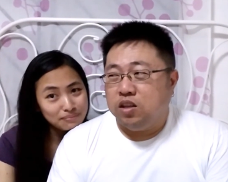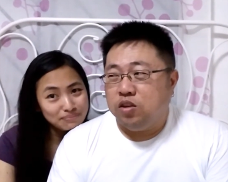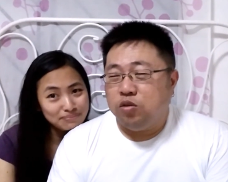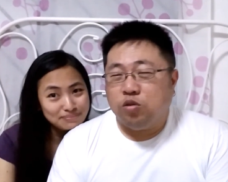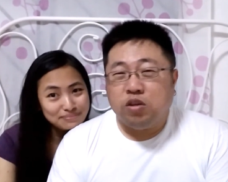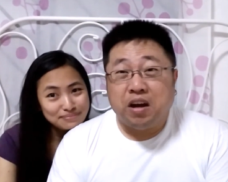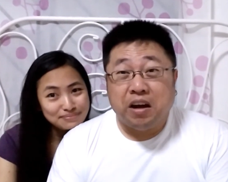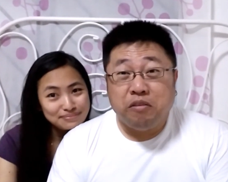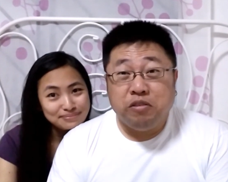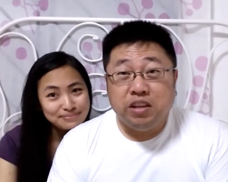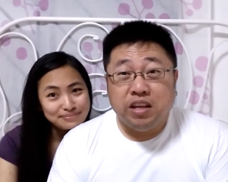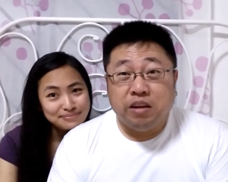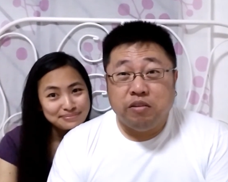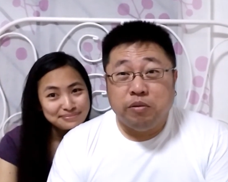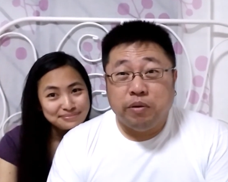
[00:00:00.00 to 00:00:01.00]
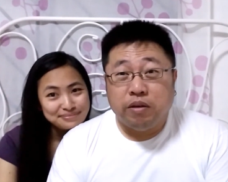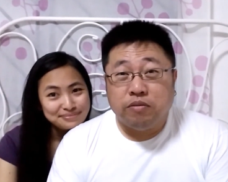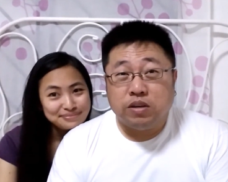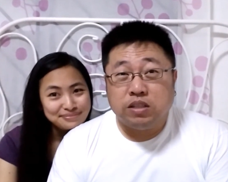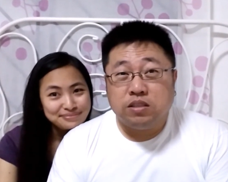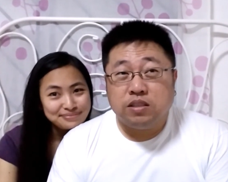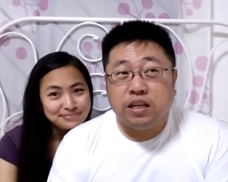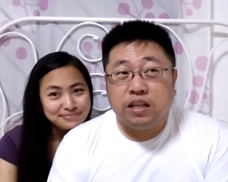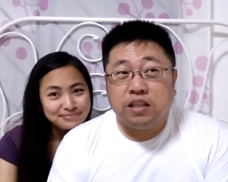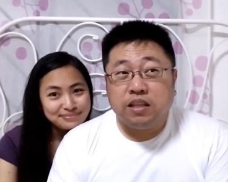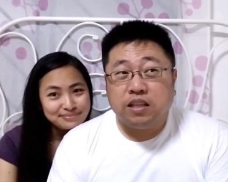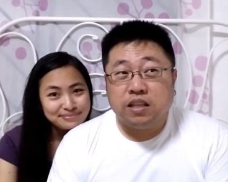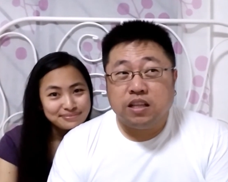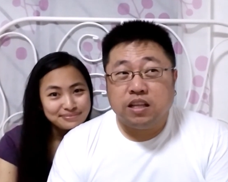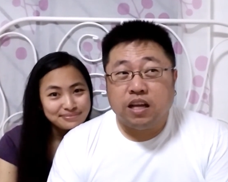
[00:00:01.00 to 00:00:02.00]
Speaker 1: She'll chuck everything everywhere first,
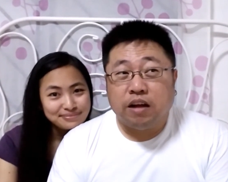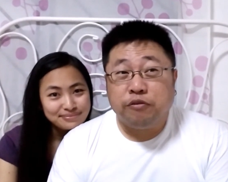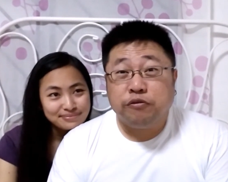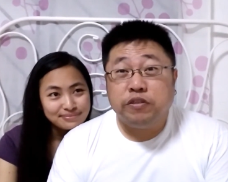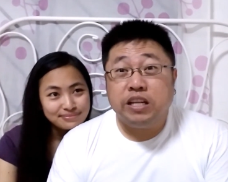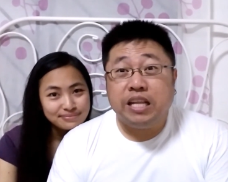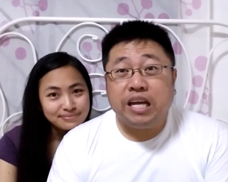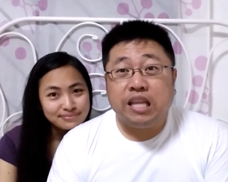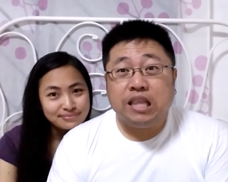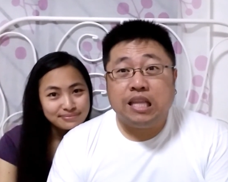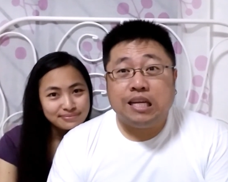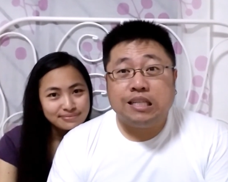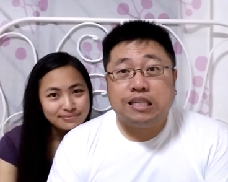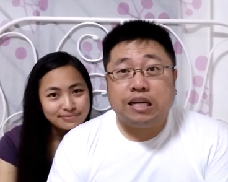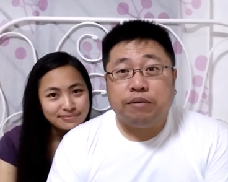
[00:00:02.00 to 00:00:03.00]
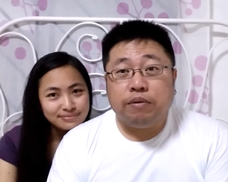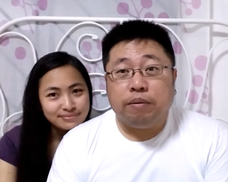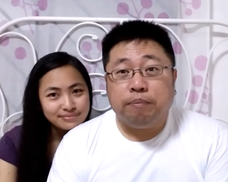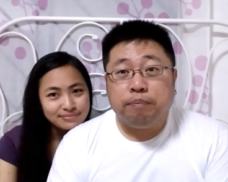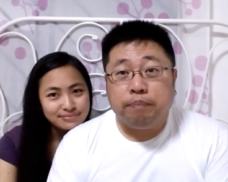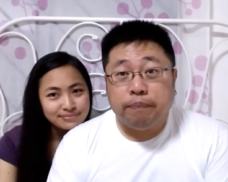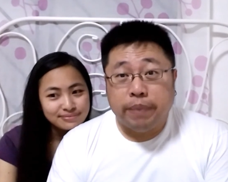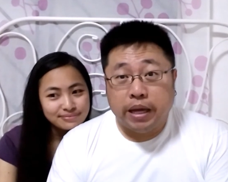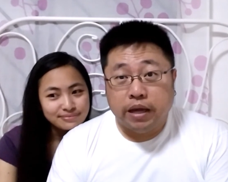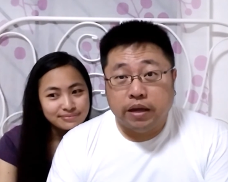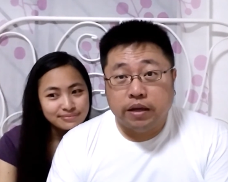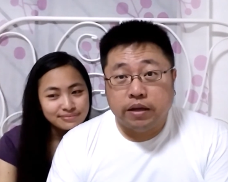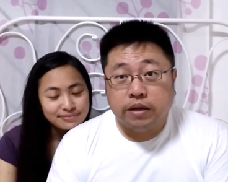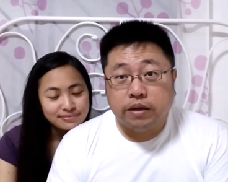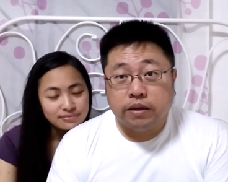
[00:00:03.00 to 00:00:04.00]
then after that, then come and pack.
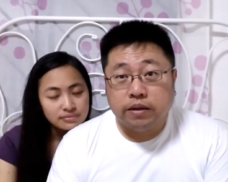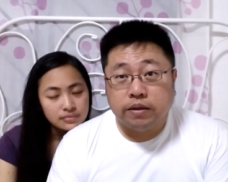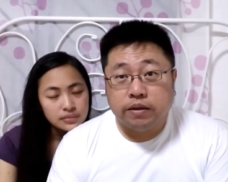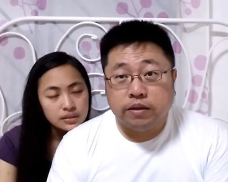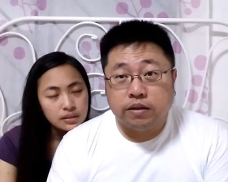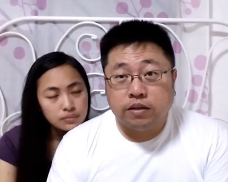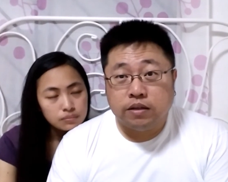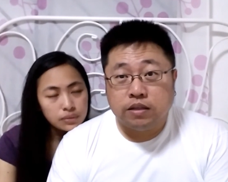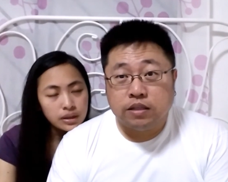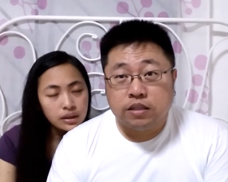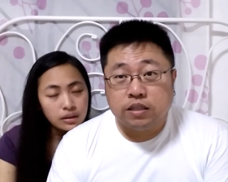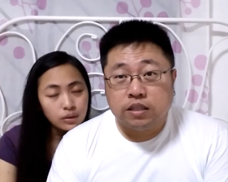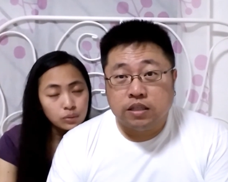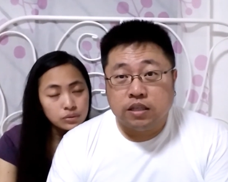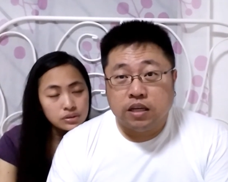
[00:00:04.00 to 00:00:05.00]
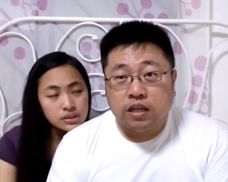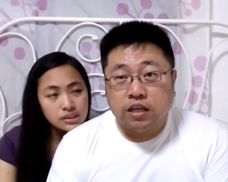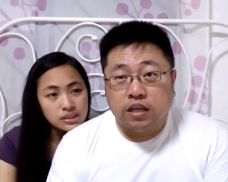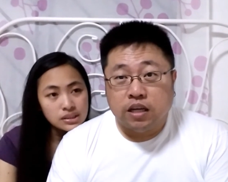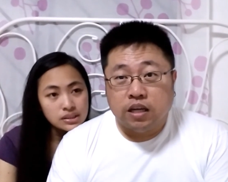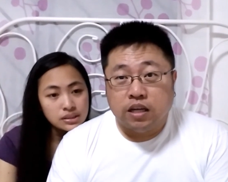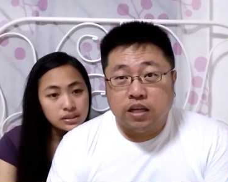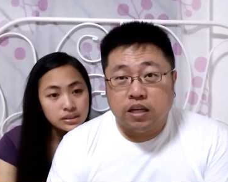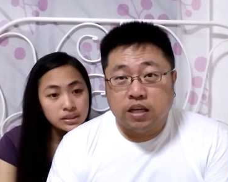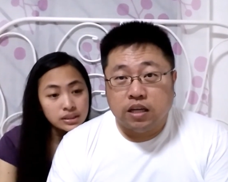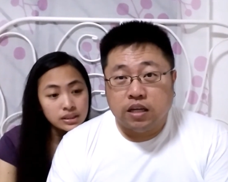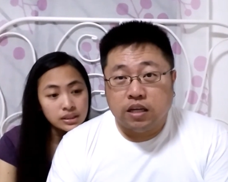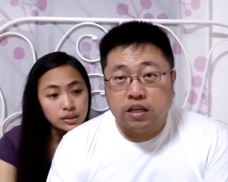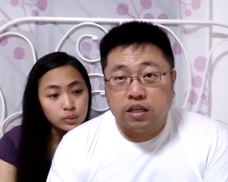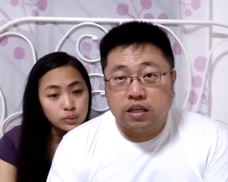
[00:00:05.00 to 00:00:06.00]
Speaker 2: But I always
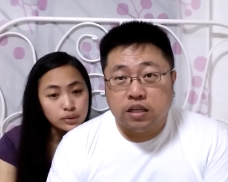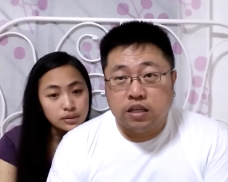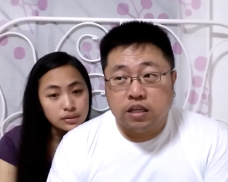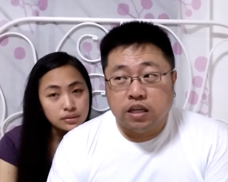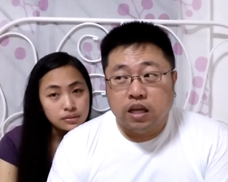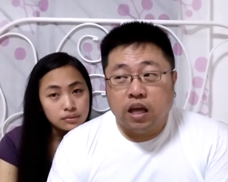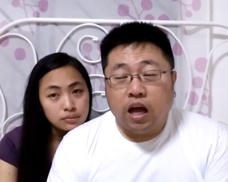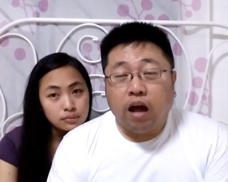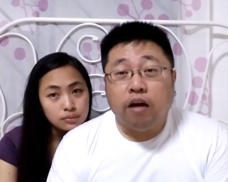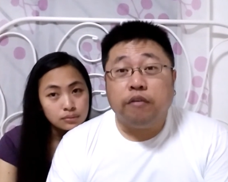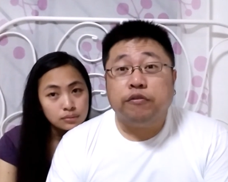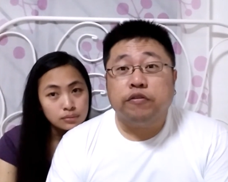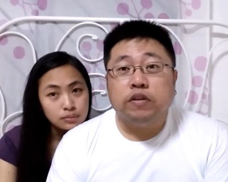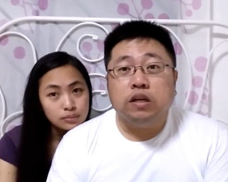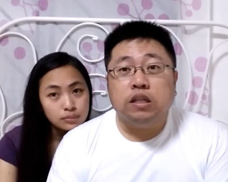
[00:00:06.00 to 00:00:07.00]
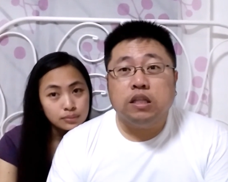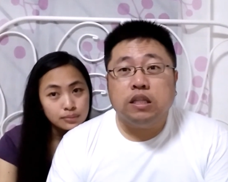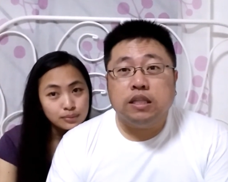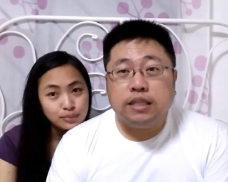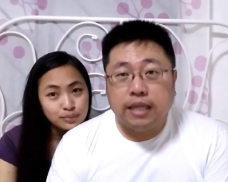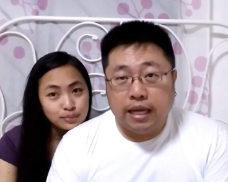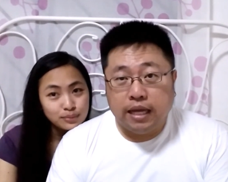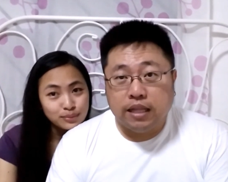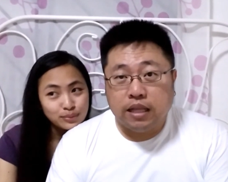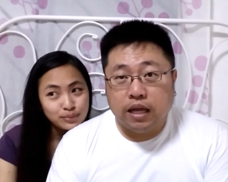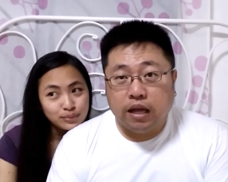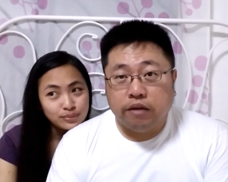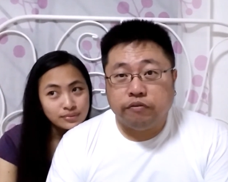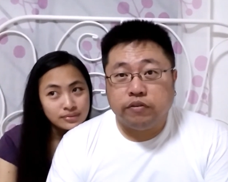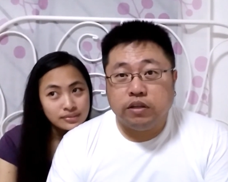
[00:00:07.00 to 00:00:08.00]
clean it up.
Speaker 1: After that,
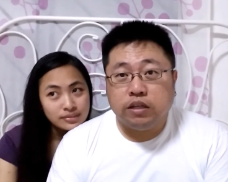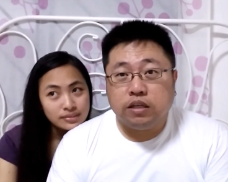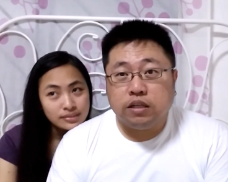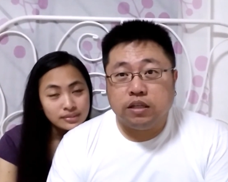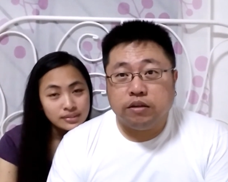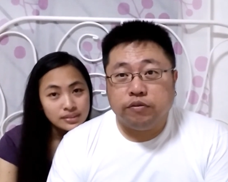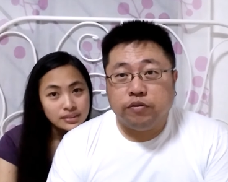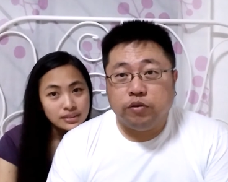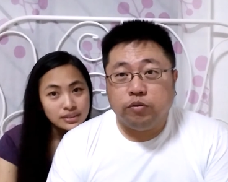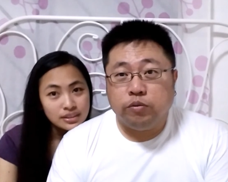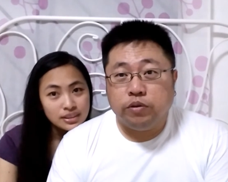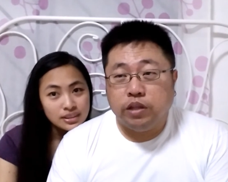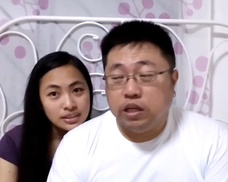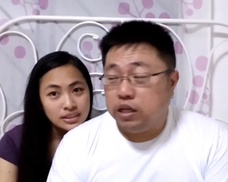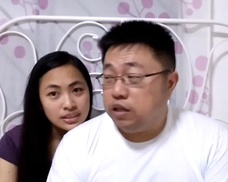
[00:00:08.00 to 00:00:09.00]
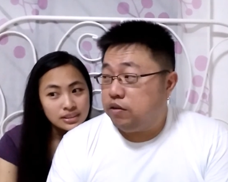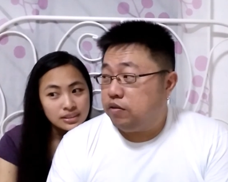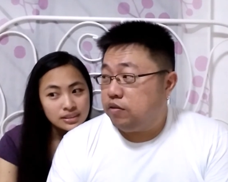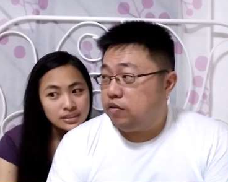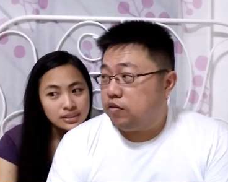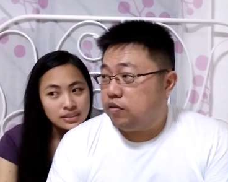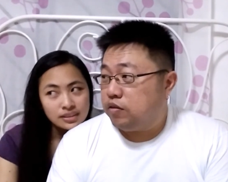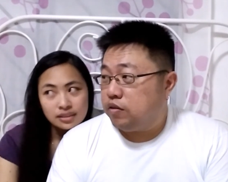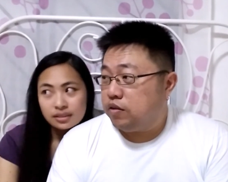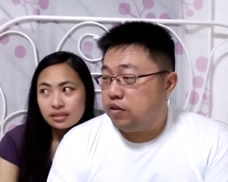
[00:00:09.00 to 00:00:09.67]
after a few days.